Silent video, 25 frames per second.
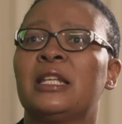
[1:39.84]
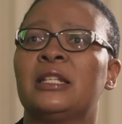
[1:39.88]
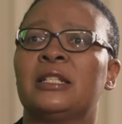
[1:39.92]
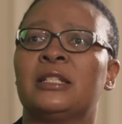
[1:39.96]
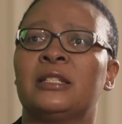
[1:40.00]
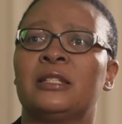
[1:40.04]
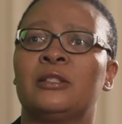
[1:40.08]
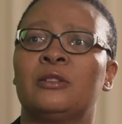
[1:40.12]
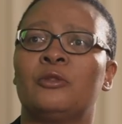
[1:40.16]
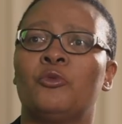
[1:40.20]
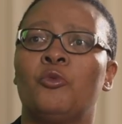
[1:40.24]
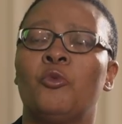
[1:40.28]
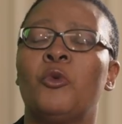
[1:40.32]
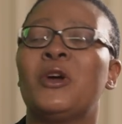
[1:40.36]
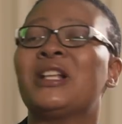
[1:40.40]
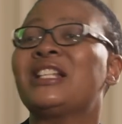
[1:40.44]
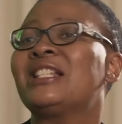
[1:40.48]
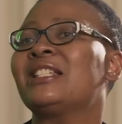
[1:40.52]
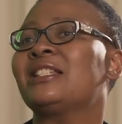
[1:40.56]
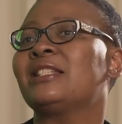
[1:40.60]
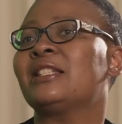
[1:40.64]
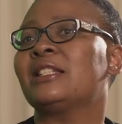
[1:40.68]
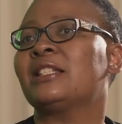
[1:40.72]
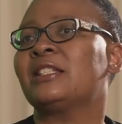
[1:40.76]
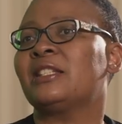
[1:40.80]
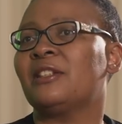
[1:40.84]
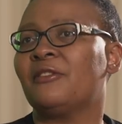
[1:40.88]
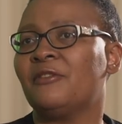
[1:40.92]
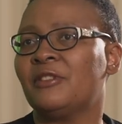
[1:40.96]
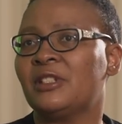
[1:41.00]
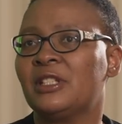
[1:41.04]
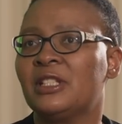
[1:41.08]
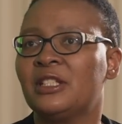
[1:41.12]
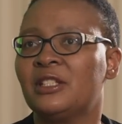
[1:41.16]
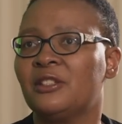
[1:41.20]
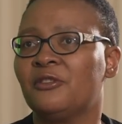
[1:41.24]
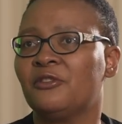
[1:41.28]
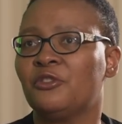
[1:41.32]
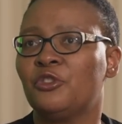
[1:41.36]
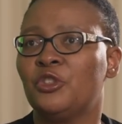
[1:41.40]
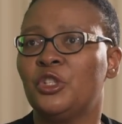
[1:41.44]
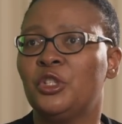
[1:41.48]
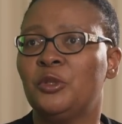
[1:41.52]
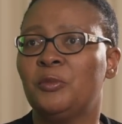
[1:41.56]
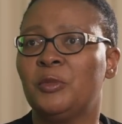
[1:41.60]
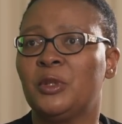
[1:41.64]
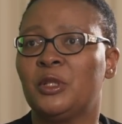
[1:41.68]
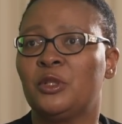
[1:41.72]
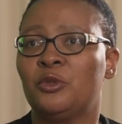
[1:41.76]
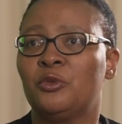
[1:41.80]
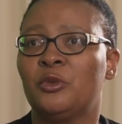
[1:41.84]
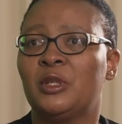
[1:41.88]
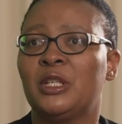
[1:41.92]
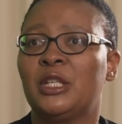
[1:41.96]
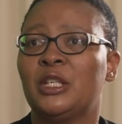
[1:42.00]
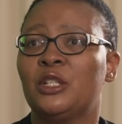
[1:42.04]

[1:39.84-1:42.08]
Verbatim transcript: and what is the definitive treatment we